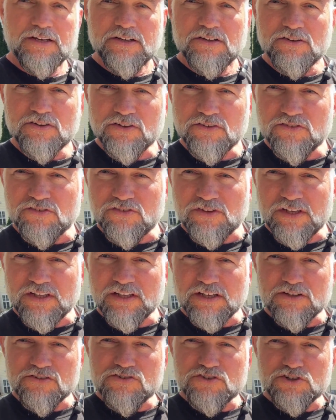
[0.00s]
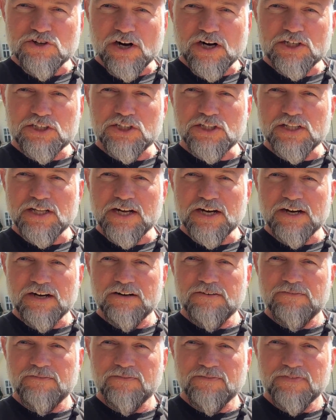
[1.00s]
you can see the construction
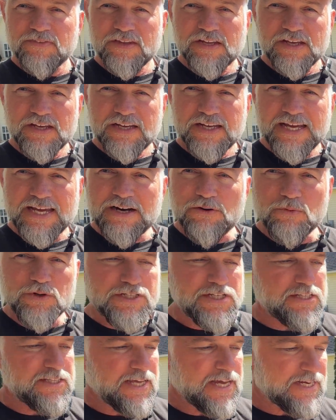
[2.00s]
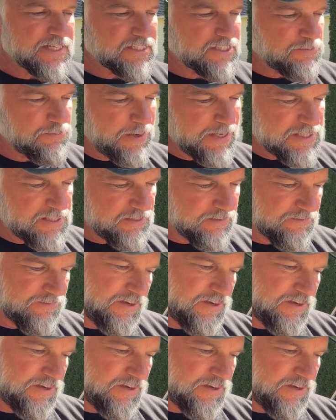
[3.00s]
there. And it wasn't that expensive.